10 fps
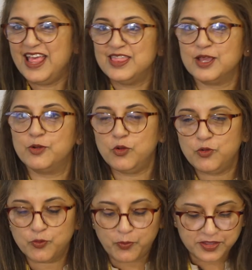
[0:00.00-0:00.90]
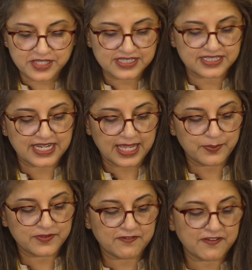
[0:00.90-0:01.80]
the Guru-bothered
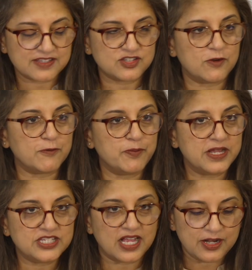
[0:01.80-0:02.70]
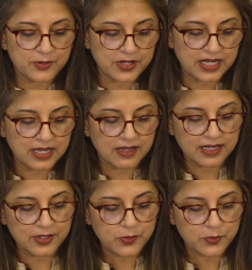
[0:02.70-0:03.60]
types, a fixture of my childhood and
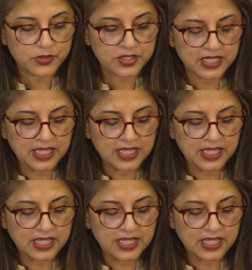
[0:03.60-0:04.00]
early youth.